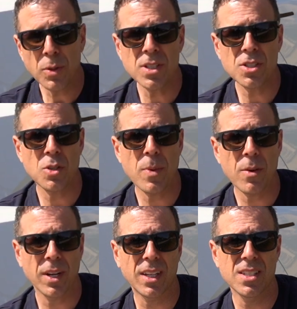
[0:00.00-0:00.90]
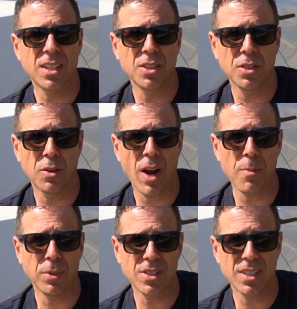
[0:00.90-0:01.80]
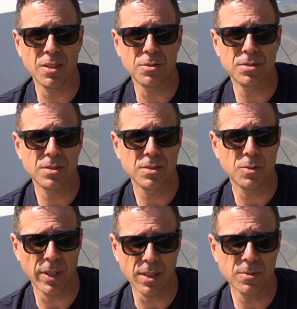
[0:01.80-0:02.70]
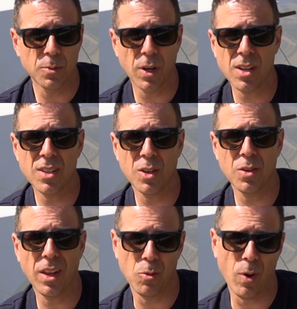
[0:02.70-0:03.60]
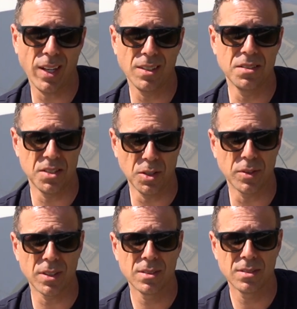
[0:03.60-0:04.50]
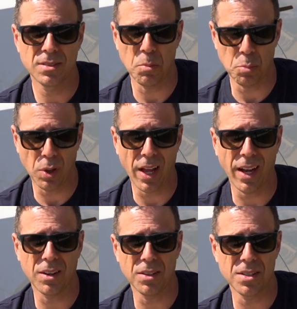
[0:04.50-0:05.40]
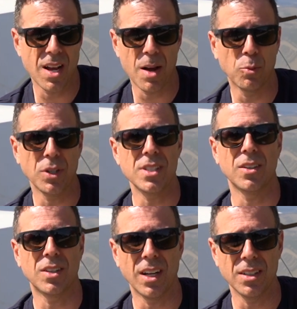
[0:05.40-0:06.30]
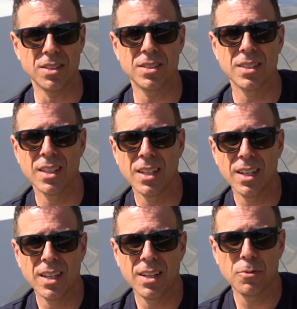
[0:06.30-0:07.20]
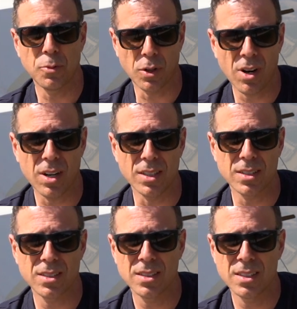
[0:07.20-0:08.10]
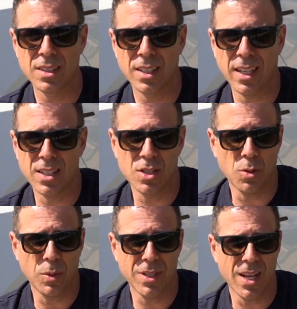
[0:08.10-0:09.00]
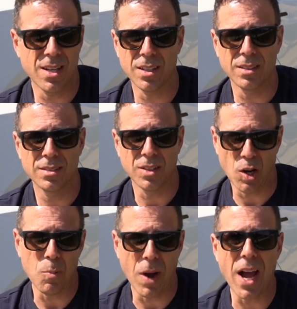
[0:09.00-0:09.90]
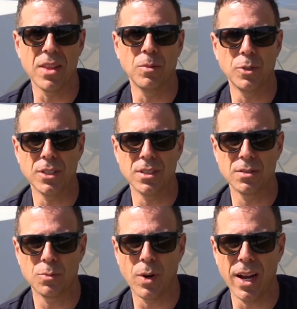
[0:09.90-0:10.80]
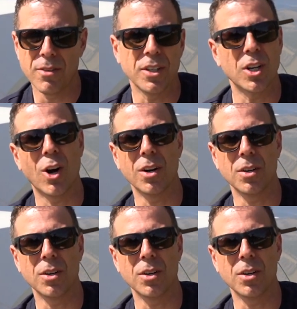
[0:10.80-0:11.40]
reasons you may want to consider doing a wrap yourself. Well, we all know that white and silver and black are the top resale colors for cars. And so we tend to all buy them, which is why every car